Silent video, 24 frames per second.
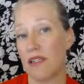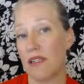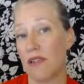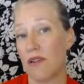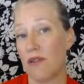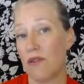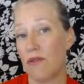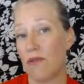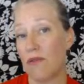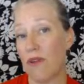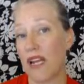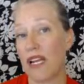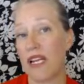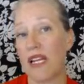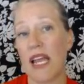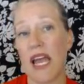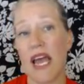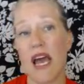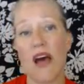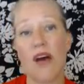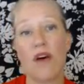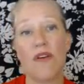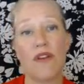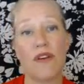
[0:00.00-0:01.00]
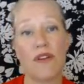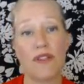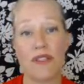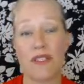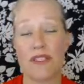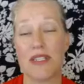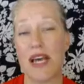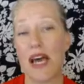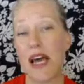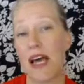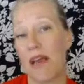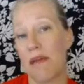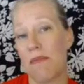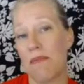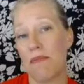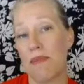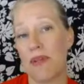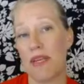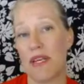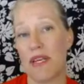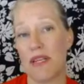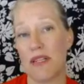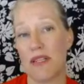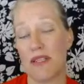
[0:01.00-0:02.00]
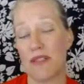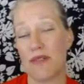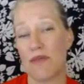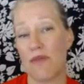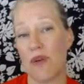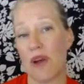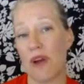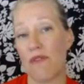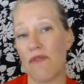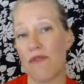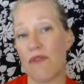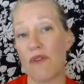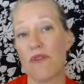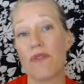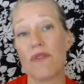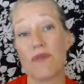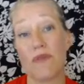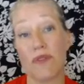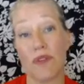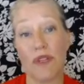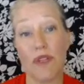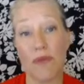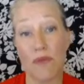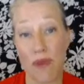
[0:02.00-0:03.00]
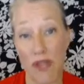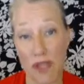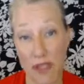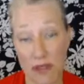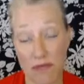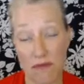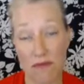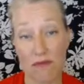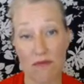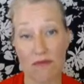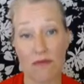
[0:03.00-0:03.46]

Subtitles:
right now there's a time piece where folks really want to